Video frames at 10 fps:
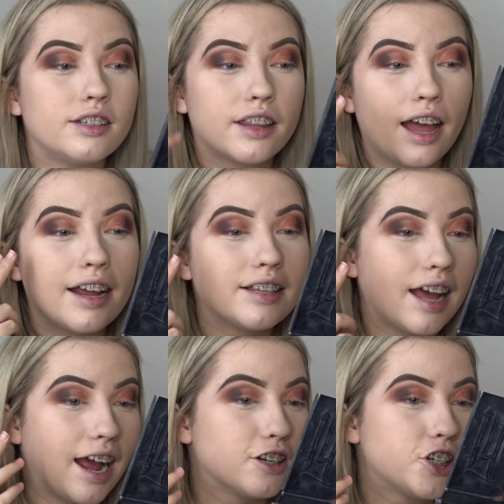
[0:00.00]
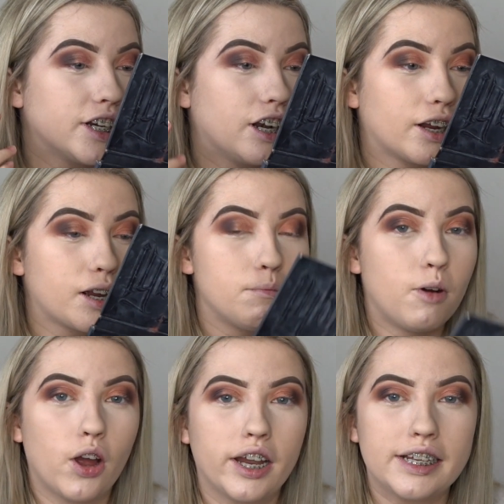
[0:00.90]
So that is actually like
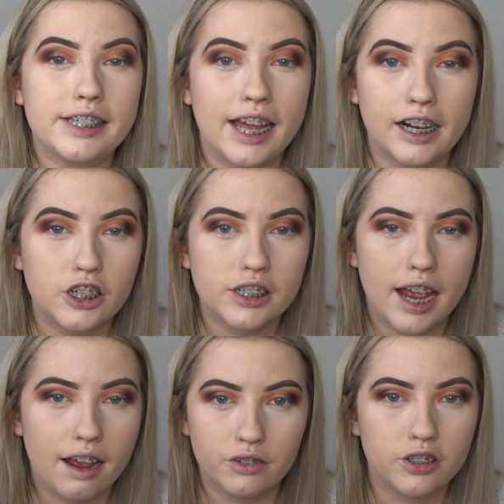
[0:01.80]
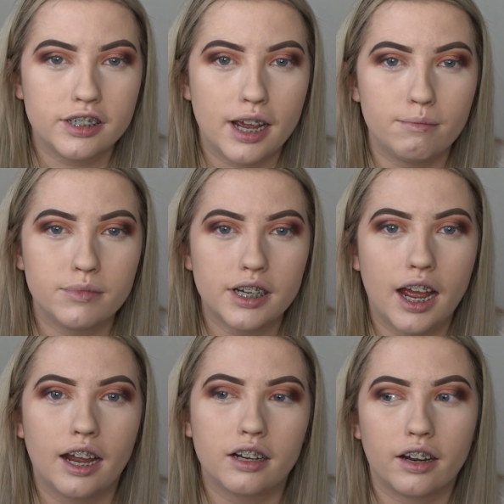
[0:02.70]
my second ever attempt
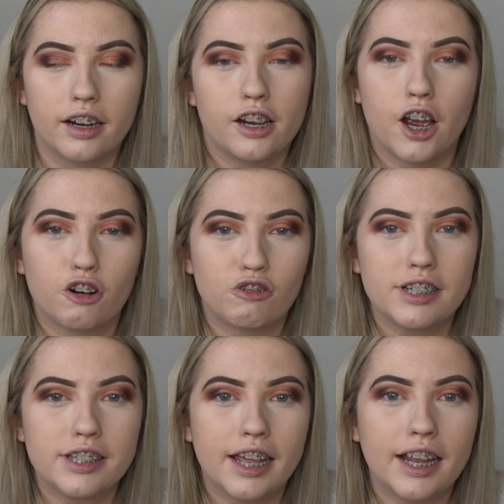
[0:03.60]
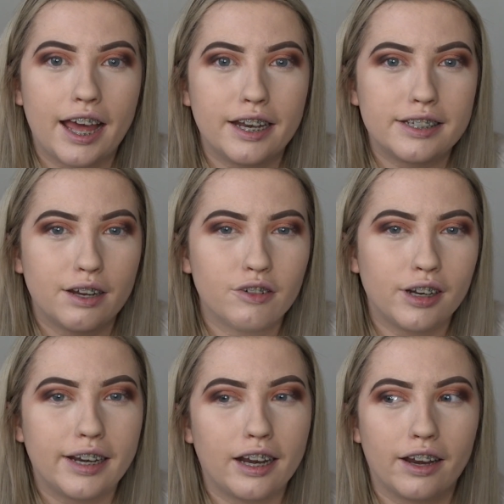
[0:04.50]
at like a cut crease thing, and it
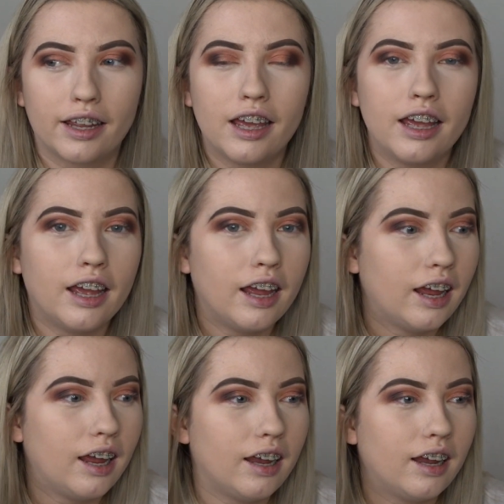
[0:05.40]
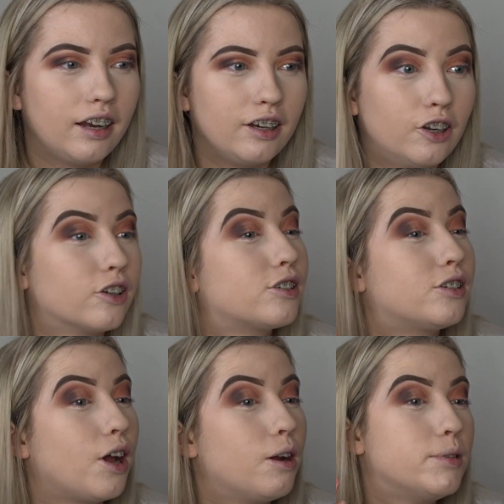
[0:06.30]
definitely like looks
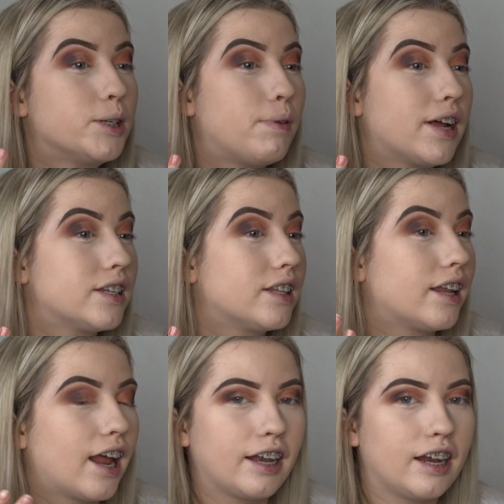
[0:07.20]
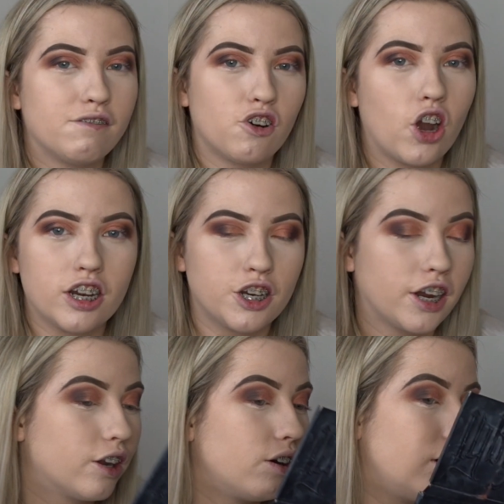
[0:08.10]
so much better than any other
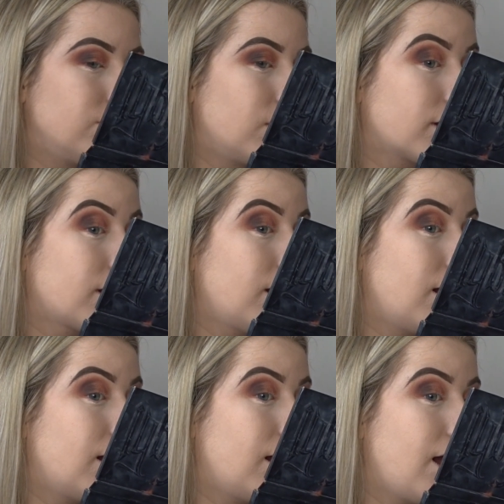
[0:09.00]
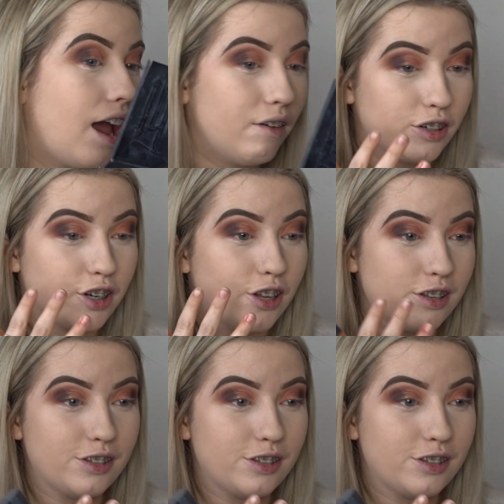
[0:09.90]
eyeshadow I've like ever done.